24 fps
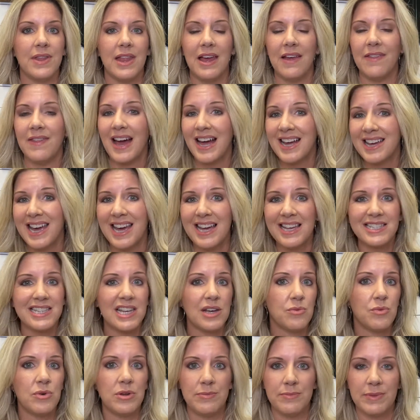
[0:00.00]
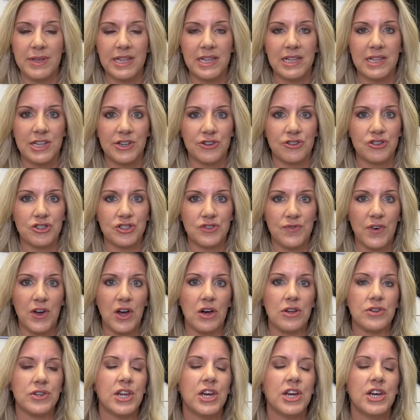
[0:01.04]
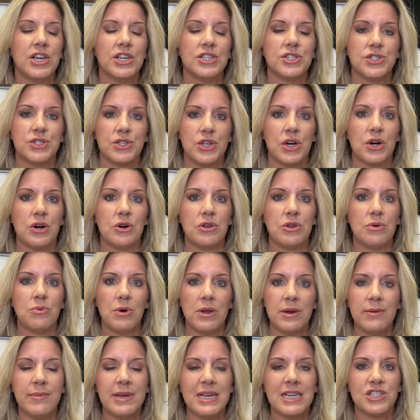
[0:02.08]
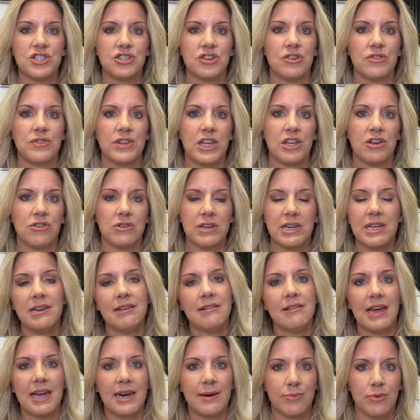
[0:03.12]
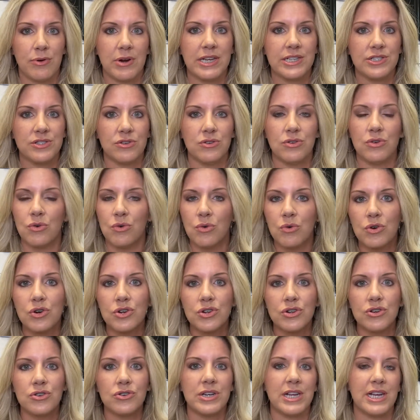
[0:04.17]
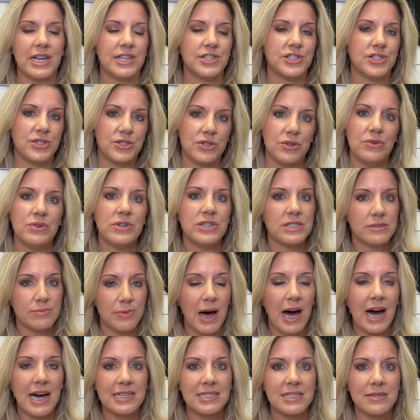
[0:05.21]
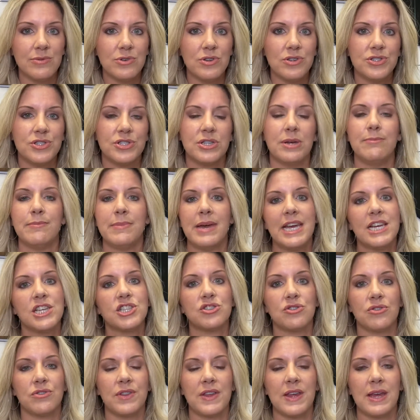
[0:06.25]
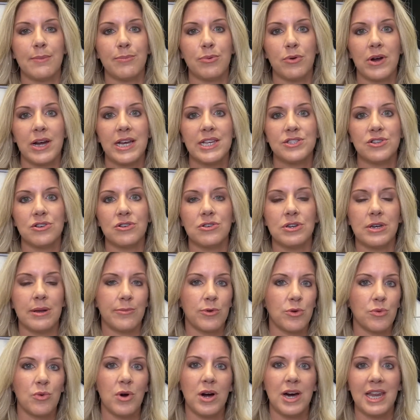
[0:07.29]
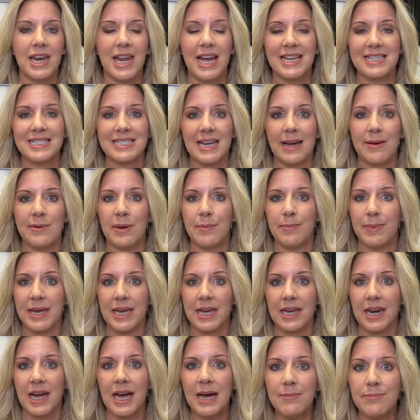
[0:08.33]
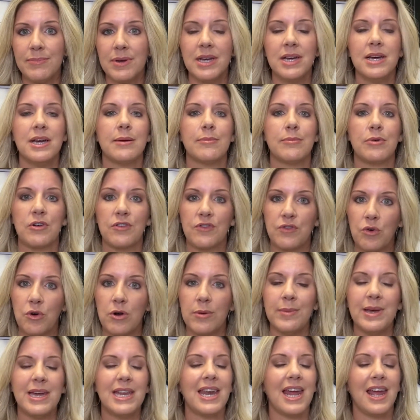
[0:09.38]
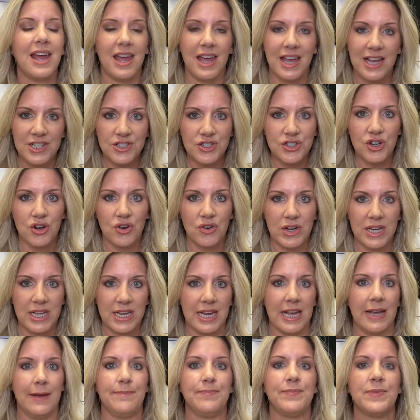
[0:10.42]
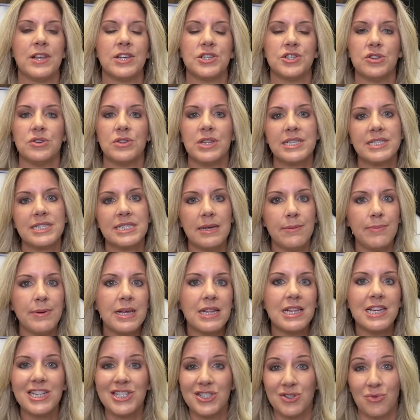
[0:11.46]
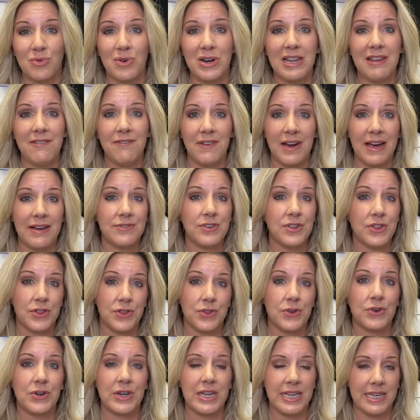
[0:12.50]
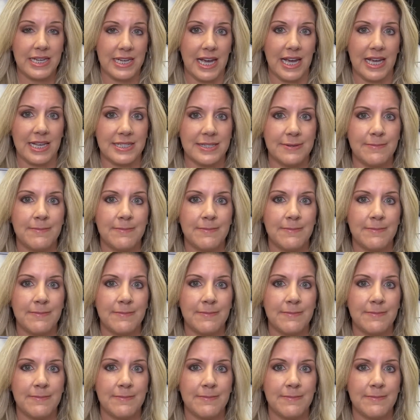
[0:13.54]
In that case, it wouldn't be the lender's fault. So you want to make sure that you're getting that appraisal ordered as soon as possible to make sure the appraiser, number one, has time to pick it up, perform it, and turn it in. So that's typically 25 to 30 days.